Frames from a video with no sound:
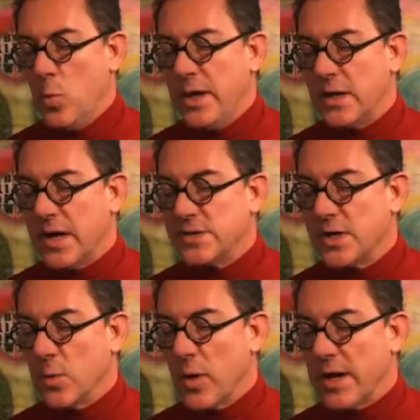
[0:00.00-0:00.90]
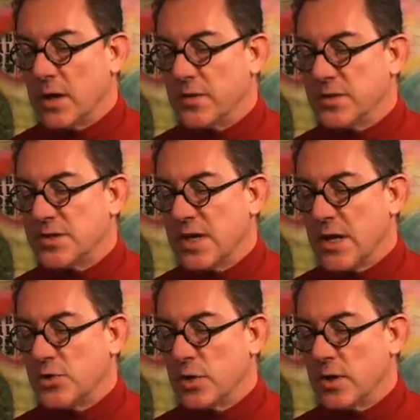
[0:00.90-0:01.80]
Weeknights I waited at the
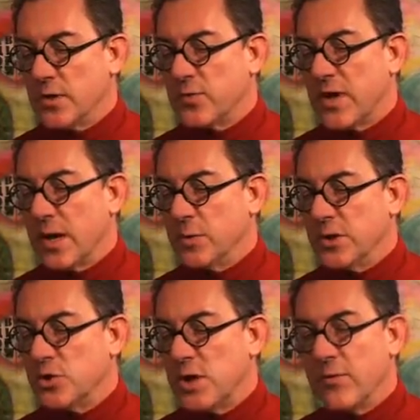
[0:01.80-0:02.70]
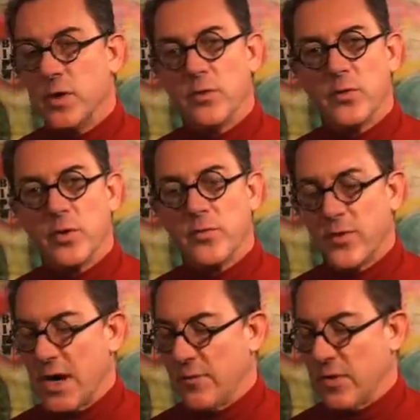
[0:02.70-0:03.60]
station in the family Chevy for the
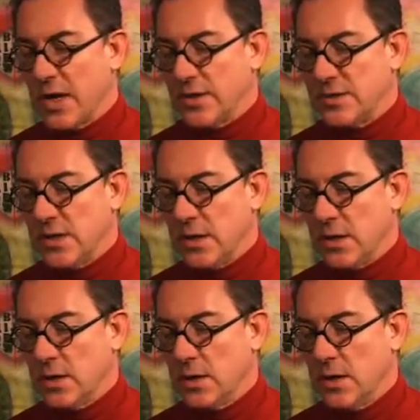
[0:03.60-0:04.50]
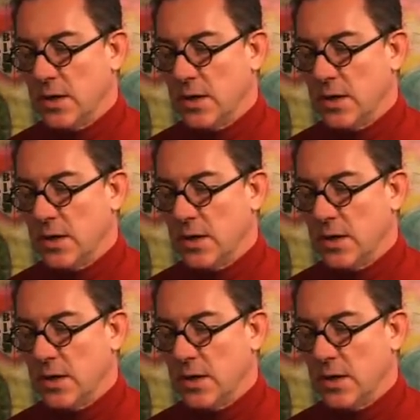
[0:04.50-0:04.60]
519,